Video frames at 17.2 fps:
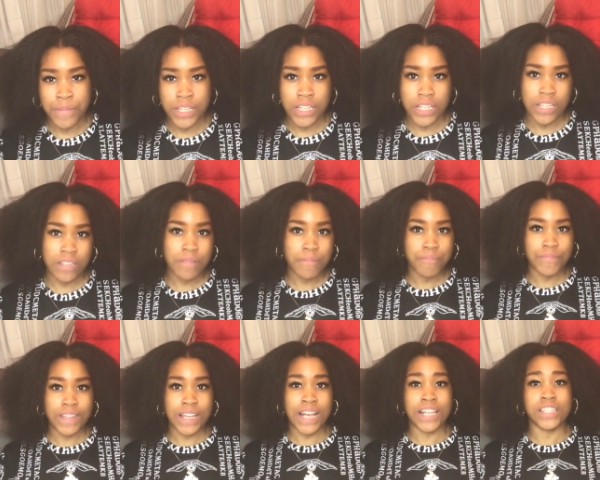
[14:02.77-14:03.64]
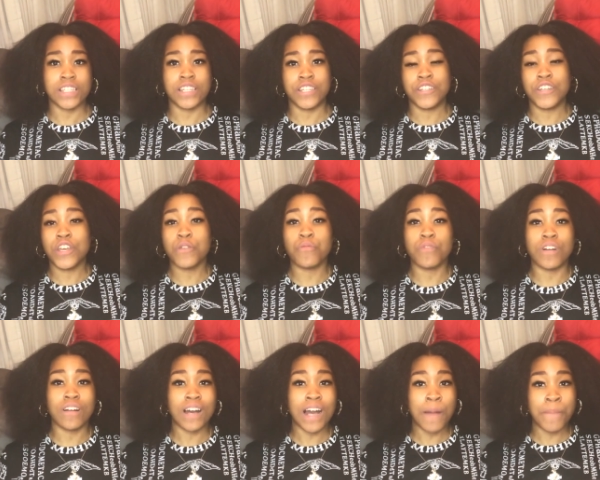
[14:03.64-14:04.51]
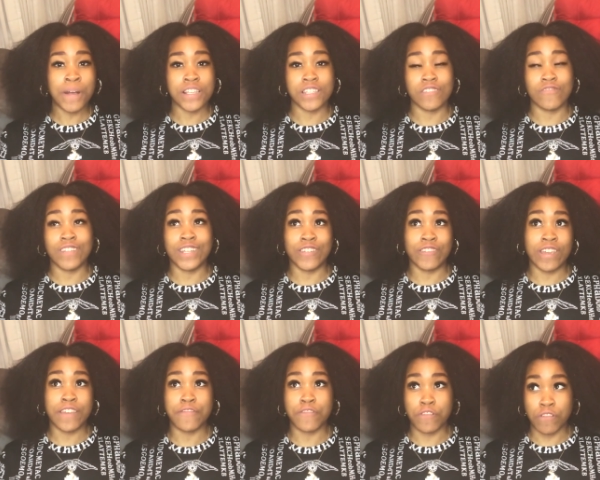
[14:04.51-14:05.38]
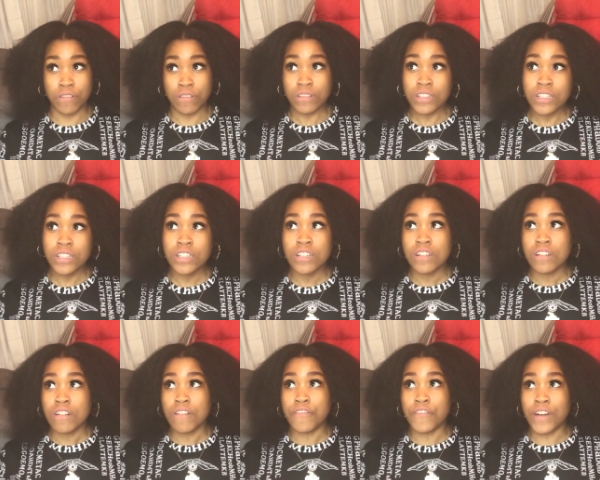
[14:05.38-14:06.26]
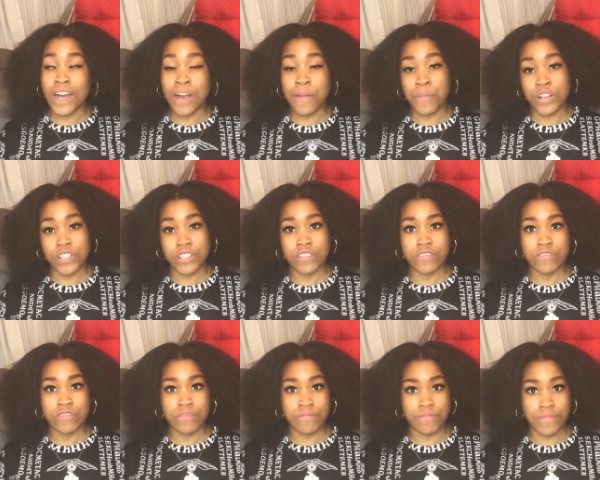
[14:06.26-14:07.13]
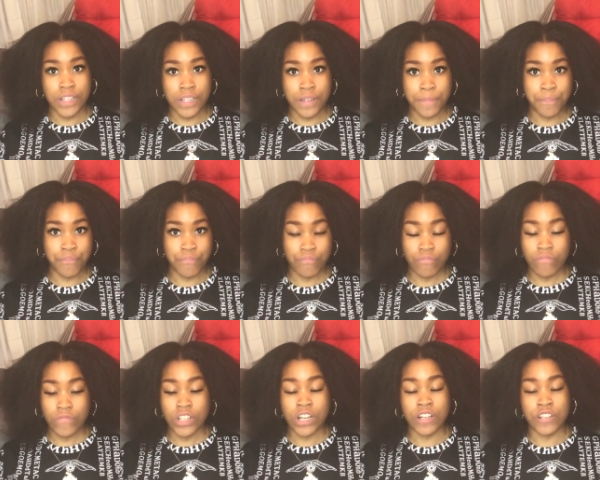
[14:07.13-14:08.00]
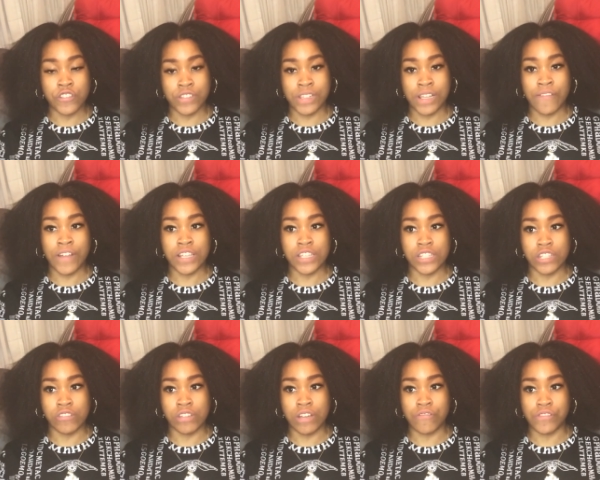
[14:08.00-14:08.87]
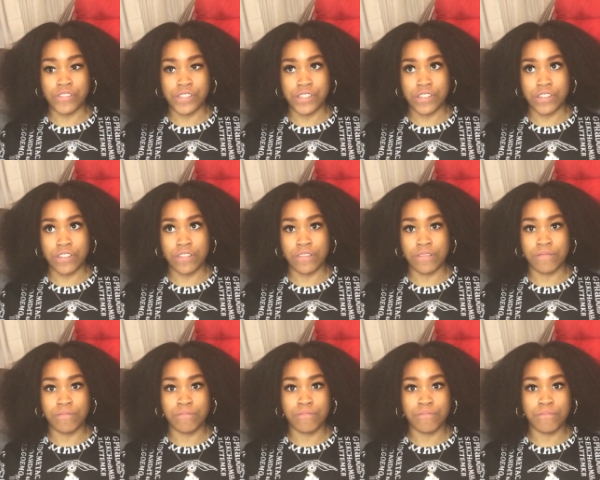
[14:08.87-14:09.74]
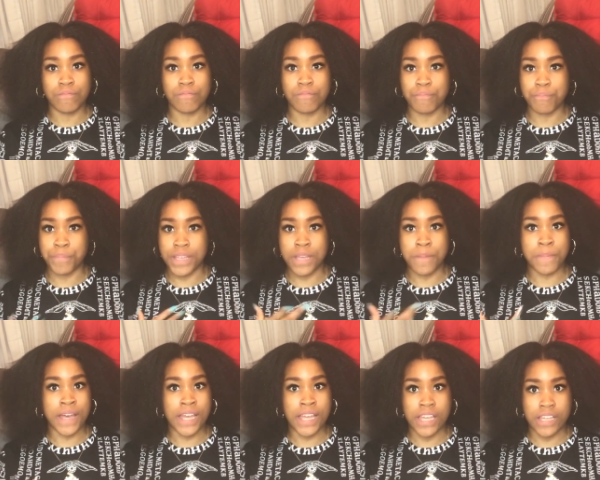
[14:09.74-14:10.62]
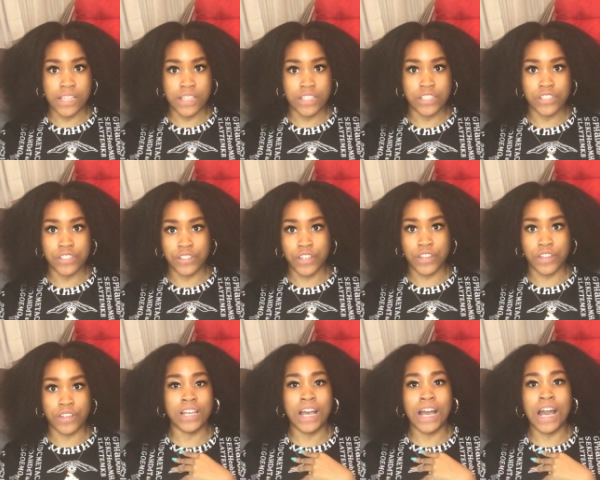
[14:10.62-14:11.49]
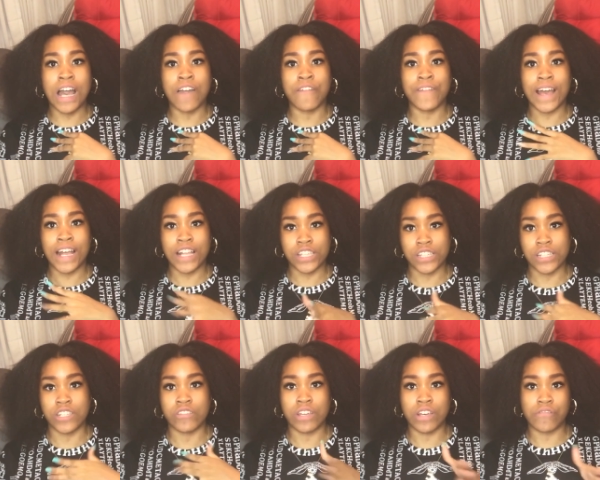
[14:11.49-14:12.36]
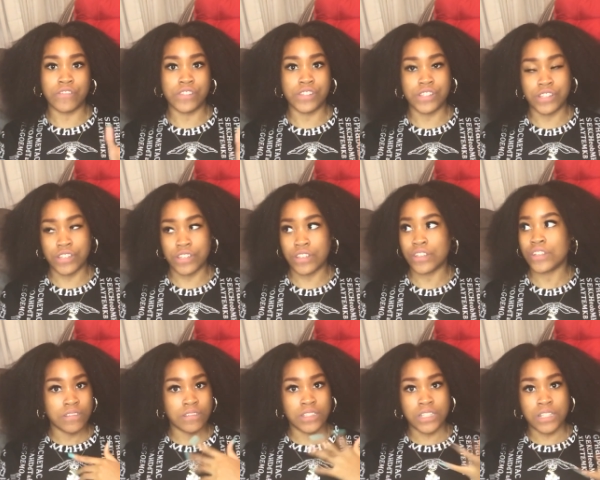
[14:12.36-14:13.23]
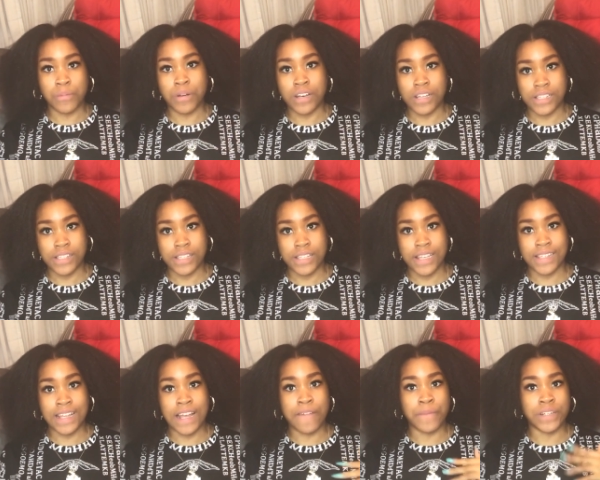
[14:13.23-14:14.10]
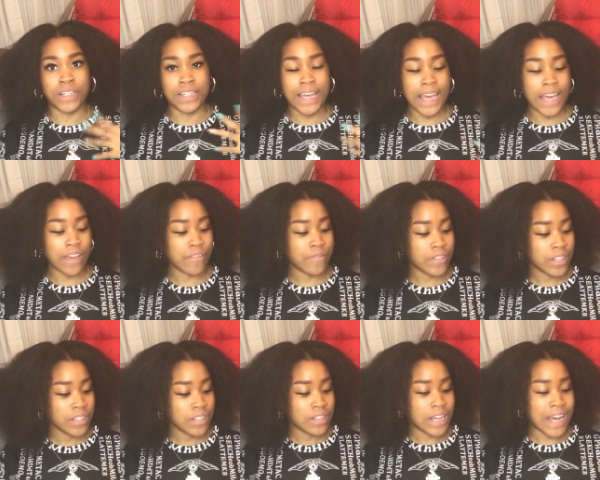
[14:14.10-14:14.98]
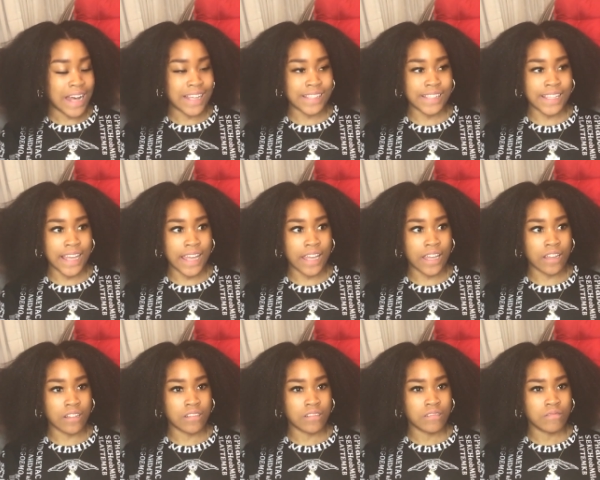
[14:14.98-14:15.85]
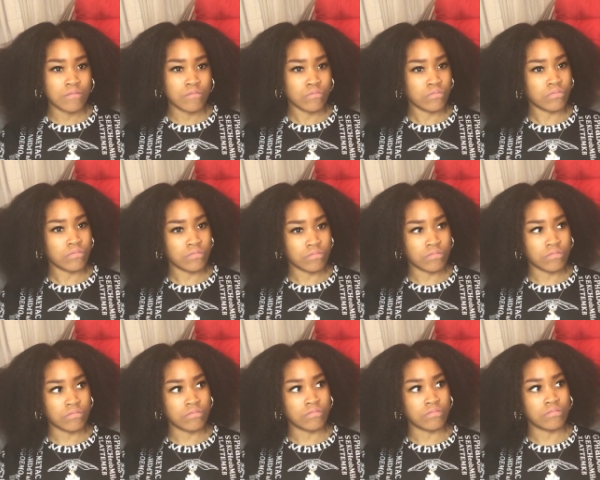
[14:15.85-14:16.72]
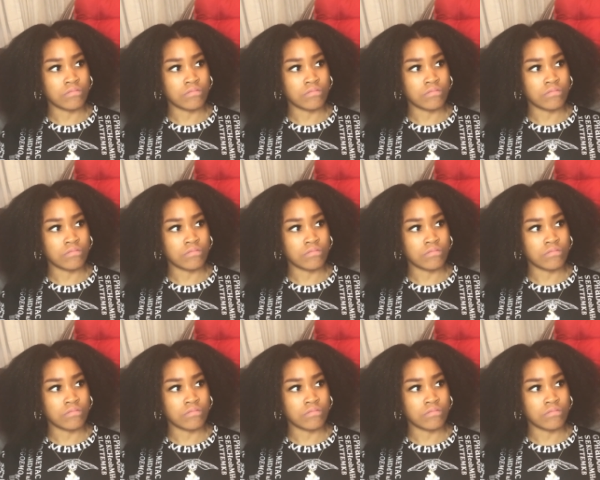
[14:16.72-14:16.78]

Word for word: many. Actually, you know what? I'm actually really grateful for how much um, countries I've actually travelled to being my age, you know. I've actually travelled to in the past years that I've been alive hace mm-hmm.